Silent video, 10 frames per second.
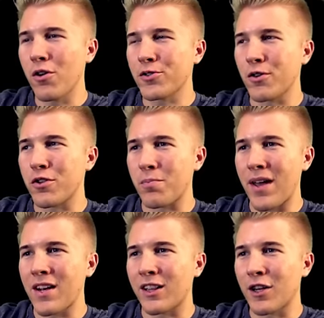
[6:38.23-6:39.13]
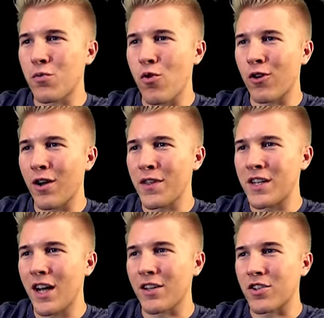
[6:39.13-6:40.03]
also Japan declared war on the
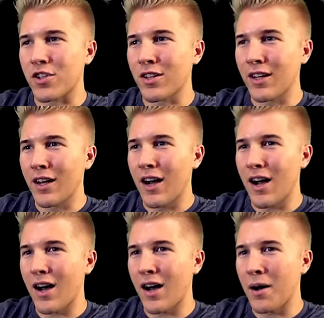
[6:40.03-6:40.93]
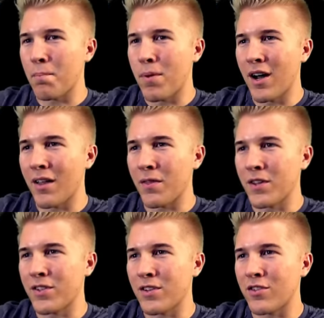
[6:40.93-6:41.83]
Dutch. Uh, but
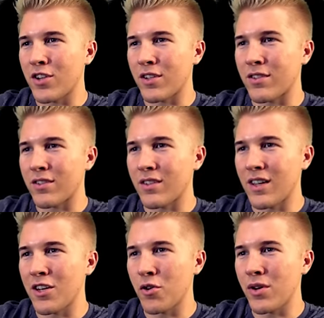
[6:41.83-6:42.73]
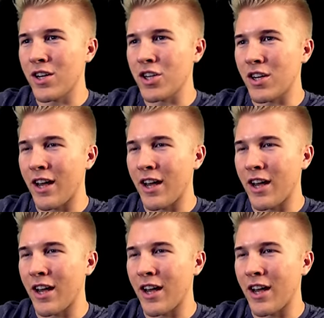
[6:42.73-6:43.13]
this is just Indonesia